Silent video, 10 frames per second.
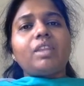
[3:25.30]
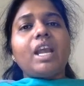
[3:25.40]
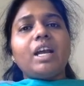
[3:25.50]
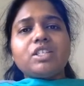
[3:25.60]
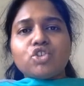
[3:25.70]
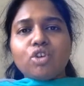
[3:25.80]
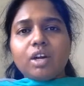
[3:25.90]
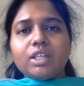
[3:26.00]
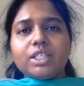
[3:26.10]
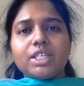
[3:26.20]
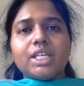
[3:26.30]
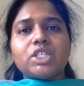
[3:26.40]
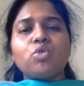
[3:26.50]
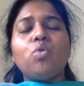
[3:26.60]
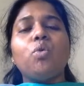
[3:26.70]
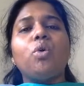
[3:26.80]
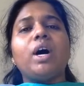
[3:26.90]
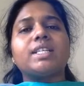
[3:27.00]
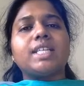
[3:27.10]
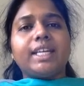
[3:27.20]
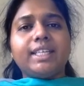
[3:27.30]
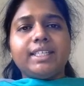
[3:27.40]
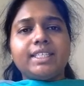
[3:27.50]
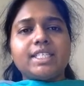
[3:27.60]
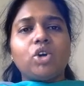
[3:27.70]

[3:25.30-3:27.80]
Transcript: astrologers, who are scientists,